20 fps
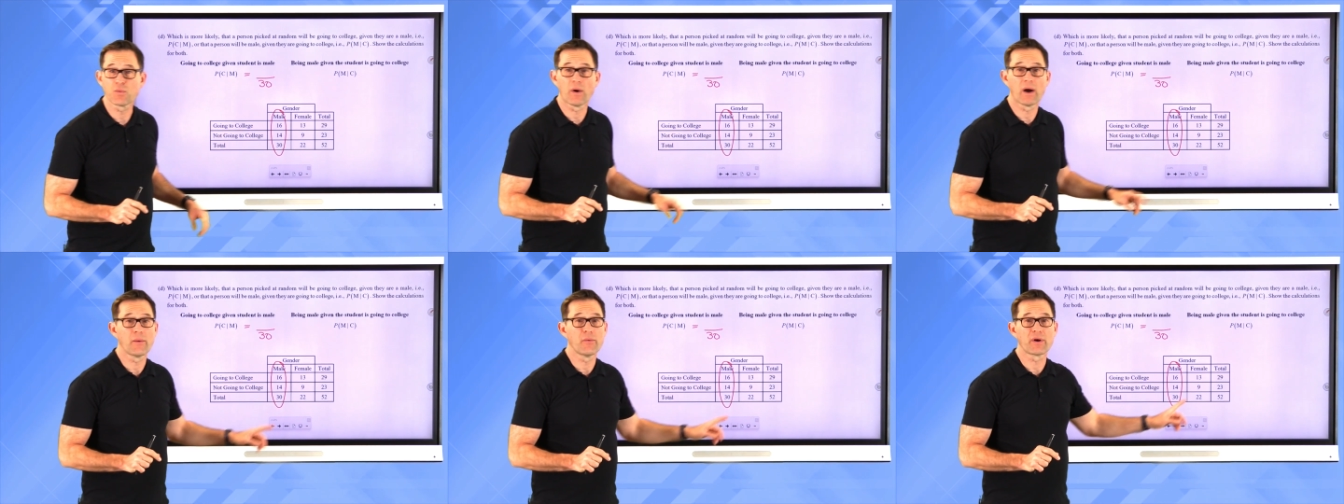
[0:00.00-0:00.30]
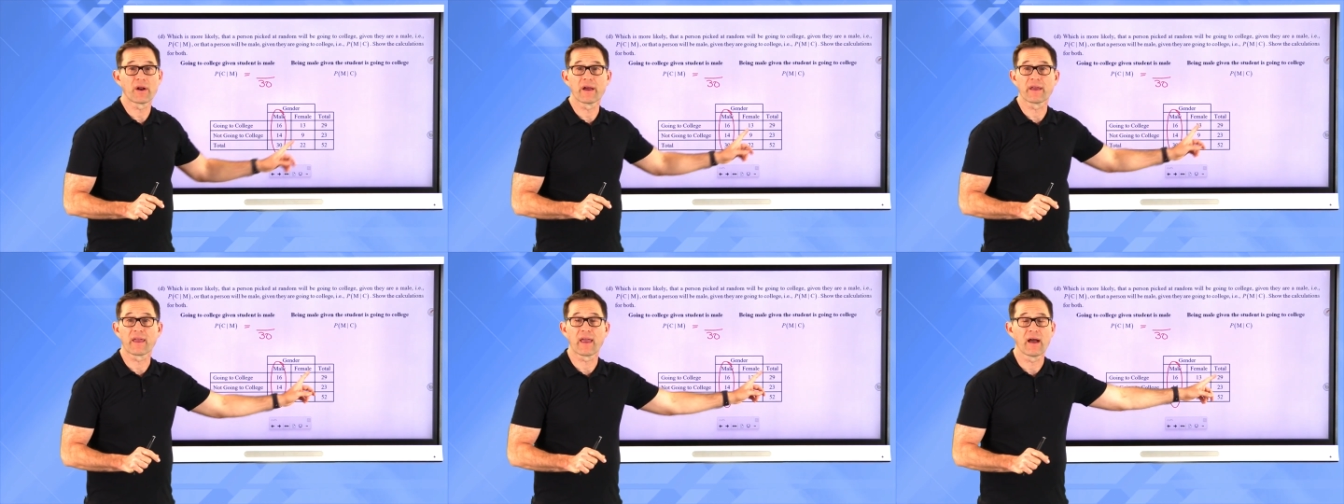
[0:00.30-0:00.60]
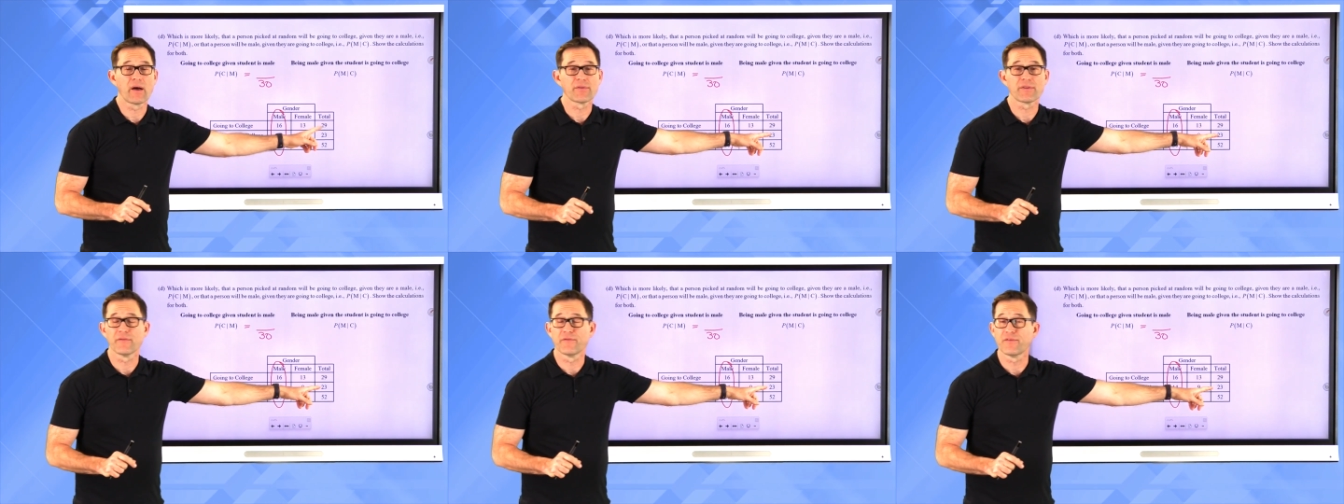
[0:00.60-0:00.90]
Why would I
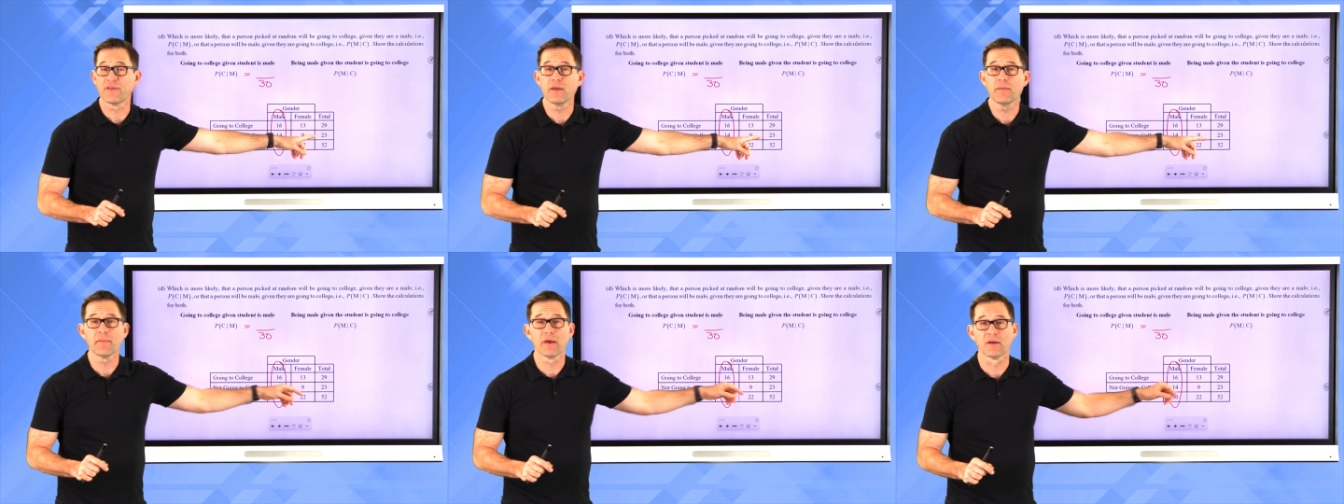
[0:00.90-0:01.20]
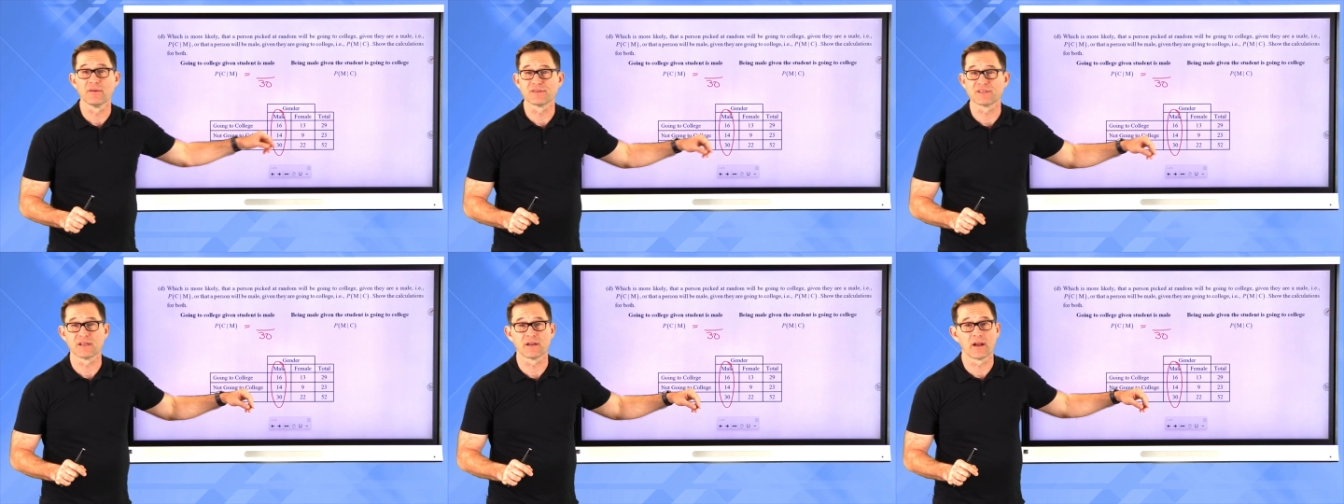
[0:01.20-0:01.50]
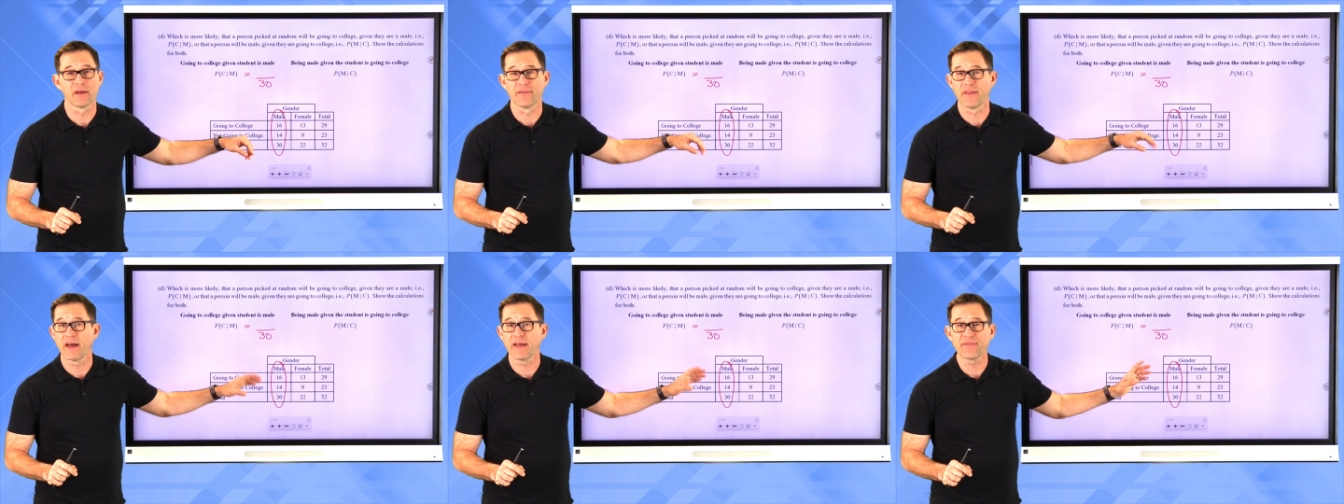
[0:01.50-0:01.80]
count the females in
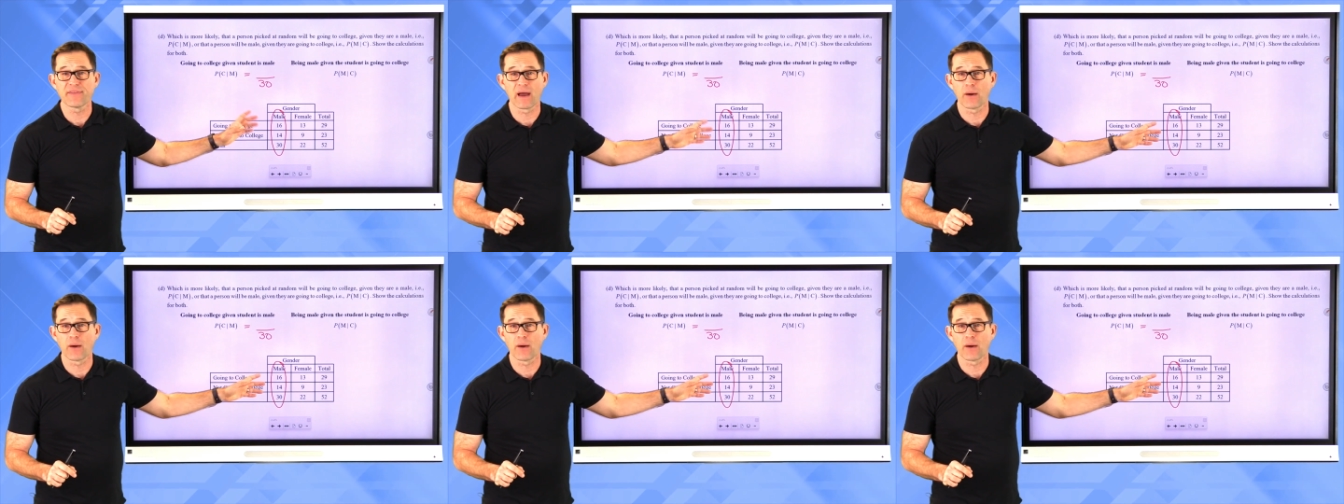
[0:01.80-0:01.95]
on that?